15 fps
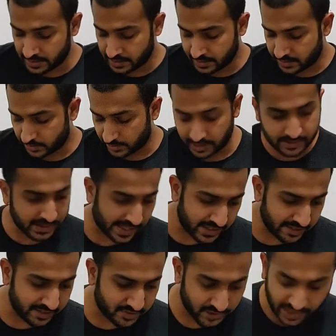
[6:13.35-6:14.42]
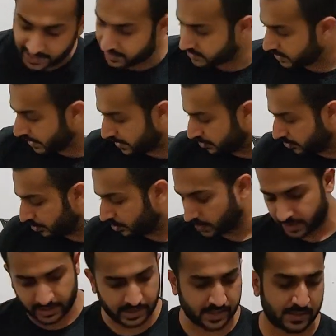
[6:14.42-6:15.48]
So it is kind of strange. I don't know
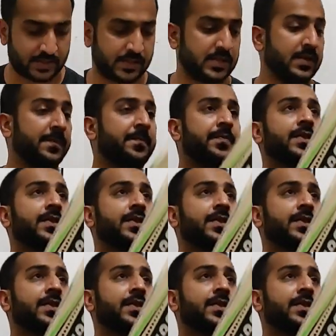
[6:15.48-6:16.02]
what it is.